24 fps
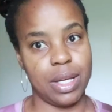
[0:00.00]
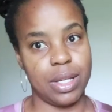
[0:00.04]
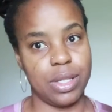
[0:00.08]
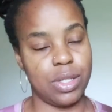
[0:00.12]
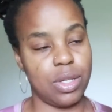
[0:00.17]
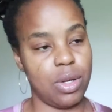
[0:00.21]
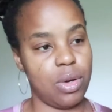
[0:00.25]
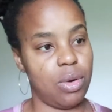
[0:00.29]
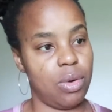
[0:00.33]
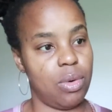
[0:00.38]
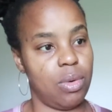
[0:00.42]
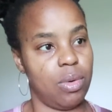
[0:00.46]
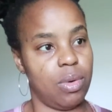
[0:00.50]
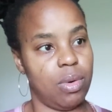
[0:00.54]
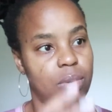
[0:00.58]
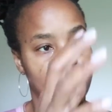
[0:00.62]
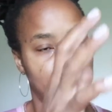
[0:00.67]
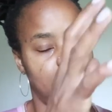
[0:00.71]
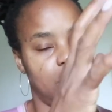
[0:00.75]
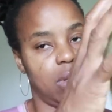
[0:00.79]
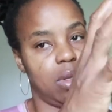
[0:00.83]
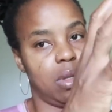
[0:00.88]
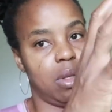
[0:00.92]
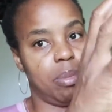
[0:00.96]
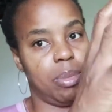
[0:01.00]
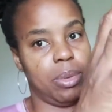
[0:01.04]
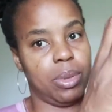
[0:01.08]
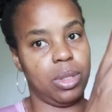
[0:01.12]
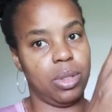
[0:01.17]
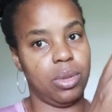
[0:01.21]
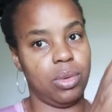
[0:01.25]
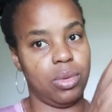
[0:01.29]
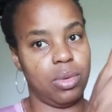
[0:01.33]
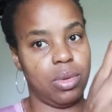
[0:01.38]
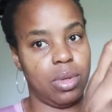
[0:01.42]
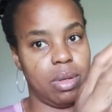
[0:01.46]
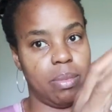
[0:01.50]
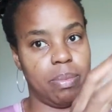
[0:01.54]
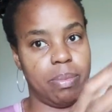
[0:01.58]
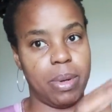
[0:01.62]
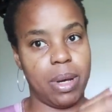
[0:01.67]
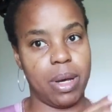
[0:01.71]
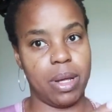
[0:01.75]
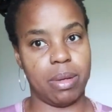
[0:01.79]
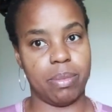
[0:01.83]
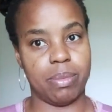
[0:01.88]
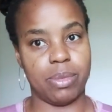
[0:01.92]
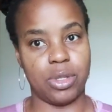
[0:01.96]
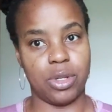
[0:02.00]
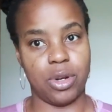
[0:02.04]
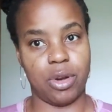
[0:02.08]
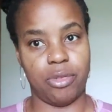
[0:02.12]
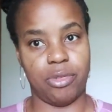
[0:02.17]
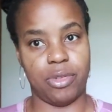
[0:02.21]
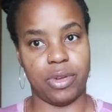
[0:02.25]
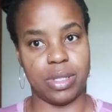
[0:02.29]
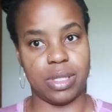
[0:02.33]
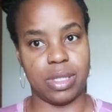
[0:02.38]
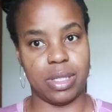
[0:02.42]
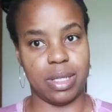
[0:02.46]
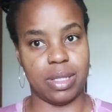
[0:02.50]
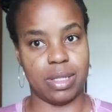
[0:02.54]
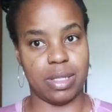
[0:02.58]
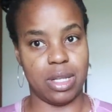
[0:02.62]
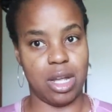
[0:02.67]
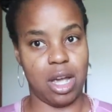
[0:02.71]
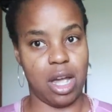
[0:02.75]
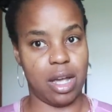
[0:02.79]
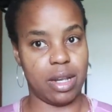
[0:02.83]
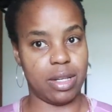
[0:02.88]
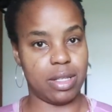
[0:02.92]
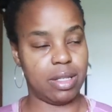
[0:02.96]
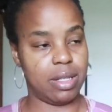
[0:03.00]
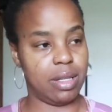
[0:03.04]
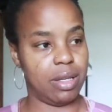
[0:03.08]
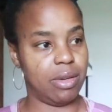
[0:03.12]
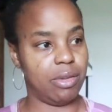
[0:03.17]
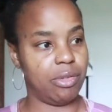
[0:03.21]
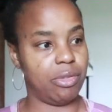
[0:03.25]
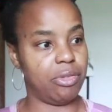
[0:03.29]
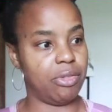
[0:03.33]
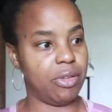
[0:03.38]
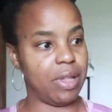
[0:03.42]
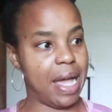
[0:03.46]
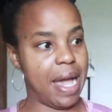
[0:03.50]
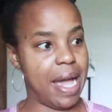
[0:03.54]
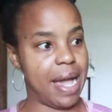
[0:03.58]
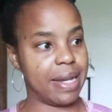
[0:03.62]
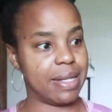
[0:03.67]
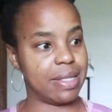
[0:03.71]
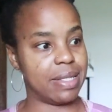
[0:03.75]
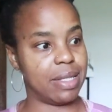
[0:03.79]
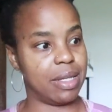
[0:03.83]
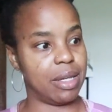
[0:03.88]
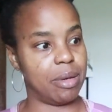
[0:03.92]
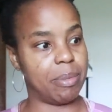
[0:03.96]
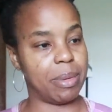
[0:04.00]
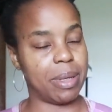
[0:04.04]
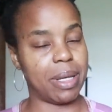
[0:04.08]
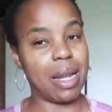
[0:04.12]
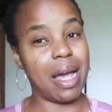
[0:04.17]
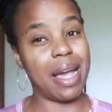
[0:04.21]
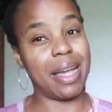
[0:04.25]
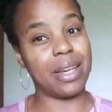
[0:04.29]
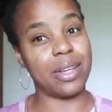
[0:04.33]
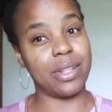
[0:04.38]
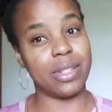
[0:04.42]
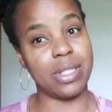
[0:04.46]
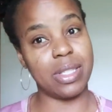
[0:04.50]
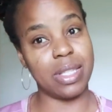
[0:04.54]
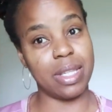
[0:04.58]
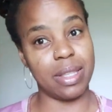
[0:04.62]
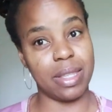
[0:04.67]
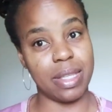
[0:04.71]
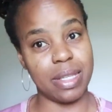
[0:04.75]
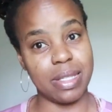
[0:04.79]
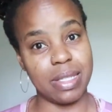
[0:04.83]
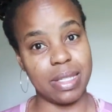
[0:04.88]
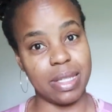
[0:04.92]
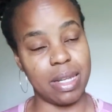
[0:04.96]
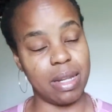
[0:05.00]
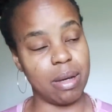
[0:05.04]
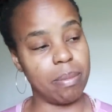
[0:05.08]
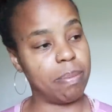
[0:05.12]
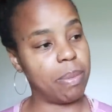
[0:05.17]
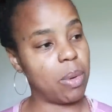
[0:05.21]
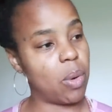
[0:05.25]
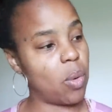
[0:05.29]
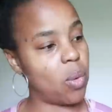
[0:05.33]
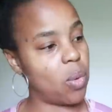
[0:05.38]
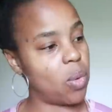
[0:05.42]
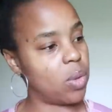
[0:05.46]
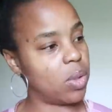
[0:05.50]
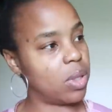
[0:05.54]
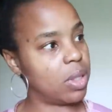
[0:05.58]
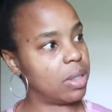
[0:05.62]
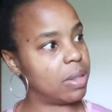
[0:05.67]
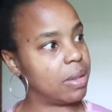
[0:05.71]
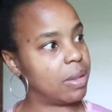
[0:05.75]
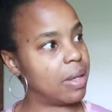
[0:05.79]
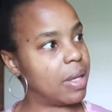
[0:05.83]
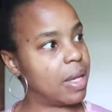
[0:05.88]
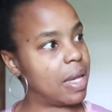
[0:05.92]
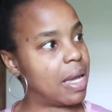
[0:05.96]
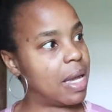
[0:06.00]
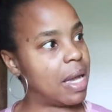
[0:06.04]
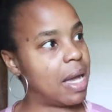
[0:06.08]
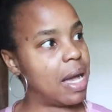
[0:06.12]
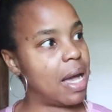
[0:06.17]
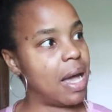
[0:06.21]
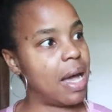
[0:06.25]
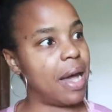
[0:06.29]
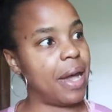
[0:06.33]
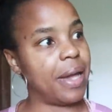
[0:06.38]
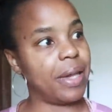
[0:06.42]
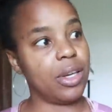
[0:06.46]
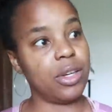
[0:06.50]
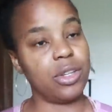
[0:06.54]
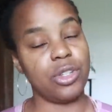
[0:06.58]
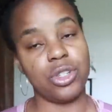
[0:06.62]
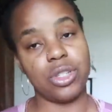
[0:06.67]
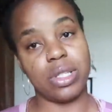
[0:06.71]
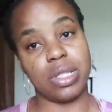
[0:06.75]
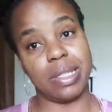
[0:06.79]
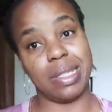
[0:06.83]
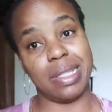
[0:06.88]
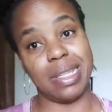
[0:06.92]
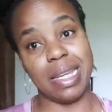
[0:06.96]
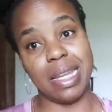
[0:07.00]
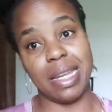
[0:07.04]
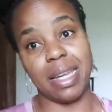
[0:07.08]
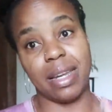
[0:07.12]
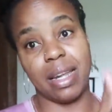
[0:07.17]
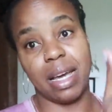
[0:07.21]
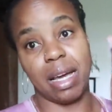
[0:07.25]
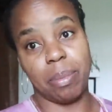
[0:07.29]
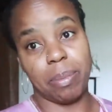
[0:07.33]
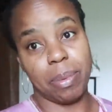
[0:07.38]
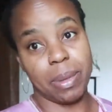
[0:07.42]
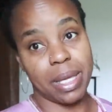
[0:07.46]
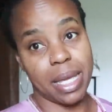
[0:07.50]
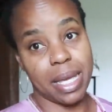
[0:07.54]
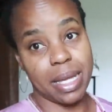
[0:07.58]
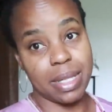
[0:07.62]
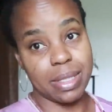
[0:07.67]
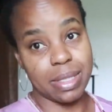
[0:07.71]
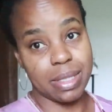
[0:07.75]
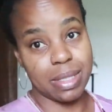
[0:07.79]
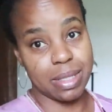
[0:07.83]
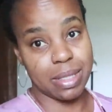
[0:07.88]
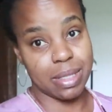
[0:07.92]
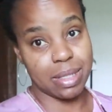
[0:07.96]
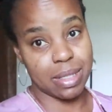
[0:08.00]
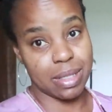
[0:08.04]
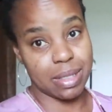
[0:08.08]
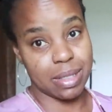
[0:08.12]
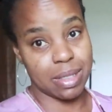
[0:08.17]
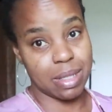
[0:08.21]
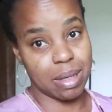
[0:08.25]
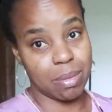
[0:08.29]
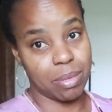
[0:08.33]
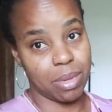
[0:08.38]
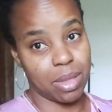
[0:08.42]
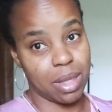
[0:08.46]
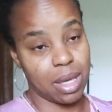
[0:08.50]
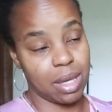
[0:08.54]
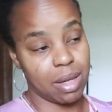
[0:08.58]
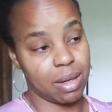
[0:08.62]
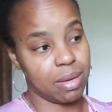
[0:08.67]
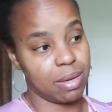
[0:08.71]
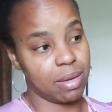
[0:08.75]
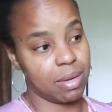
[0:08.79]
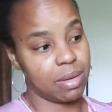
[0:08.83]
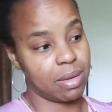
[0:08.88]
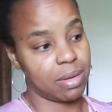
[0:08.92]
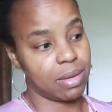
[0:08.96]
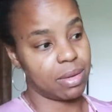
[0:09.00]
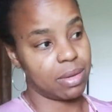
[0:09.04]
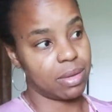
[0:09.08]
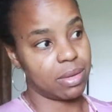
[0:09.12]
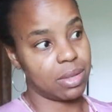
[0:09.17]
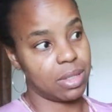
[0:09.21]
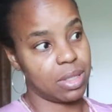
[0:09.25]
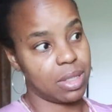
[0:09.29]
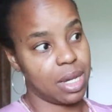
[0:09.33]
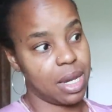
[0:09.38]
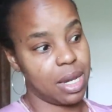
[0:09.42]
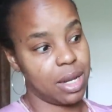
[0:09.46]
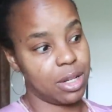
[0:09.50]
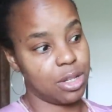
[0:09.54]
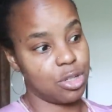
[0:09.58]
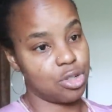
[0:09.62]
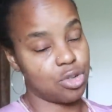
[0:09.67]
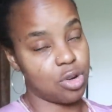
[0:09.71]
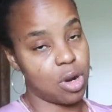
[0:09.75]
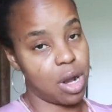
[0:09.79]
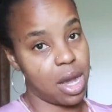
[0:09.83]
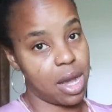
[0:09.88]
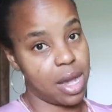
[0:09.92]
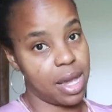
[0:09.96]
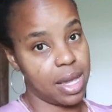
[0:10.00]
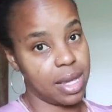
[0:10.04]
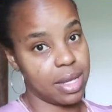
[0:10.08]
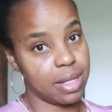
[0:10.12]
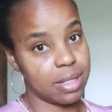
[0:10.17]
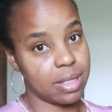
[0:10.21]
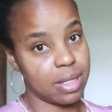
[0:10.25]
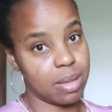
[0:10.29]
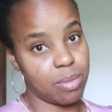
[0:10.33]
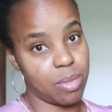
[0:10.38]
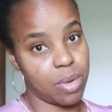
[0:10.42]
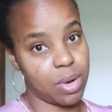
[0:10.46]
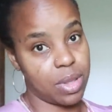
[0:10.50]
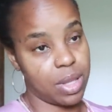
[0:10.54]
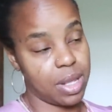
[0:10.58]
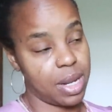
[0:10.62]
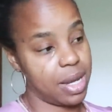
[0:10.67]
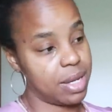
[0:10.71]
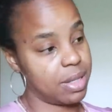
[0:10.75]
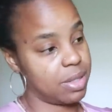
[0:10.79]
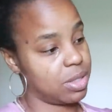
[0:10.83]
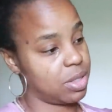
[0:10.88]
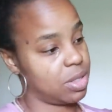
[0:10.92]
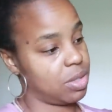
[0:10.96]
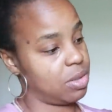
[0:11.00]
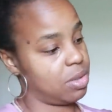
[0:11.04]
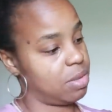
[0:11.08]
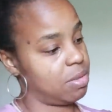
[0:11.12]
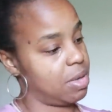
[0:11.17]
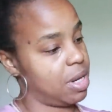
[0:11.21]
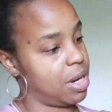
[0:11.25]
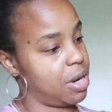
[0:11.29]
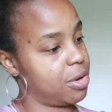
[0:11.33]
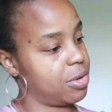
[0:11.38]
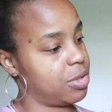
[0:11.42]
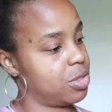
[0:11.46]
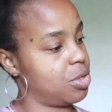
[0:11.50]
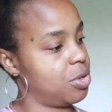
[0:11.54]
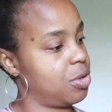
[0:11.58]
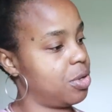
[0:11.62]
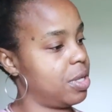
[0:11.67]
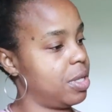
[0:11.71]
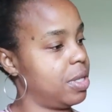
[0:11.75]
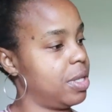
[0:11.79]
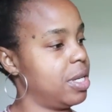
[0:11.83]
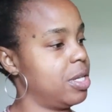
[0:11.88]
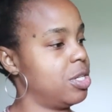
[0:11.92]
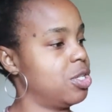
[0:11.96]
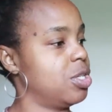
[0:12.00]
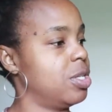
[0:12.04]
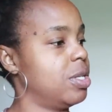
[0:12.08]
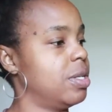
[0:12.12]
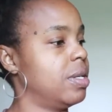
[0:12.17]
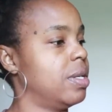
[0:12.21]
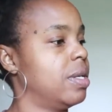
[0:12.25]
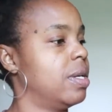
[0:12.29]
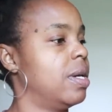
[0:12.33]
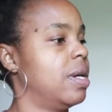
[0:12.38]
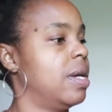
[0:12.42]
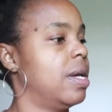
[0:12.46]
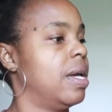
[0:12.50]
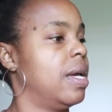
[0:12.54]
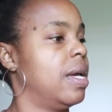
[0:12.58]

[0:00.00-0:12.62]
So the balloon bottom surface is not flat, but I could sit this in a bowl. I could just lean it up against something to kind of dry, somewhere that has good air circulation.